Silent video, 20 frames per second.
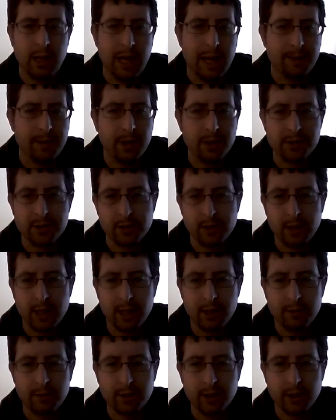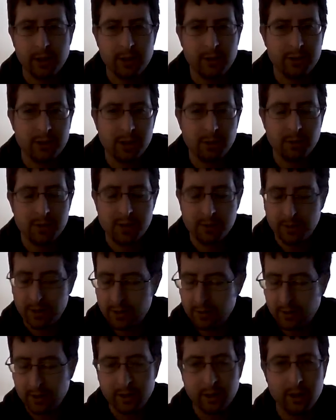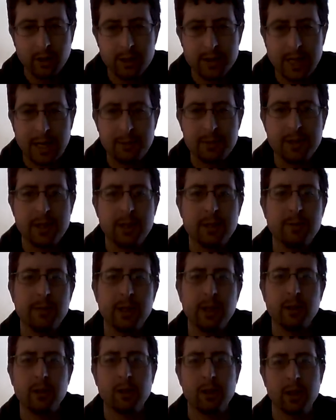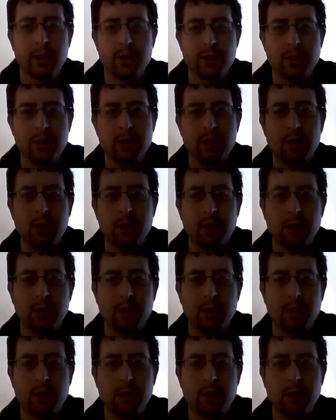I've noticed a lot of YouTubers have been doing their top 10 video collection,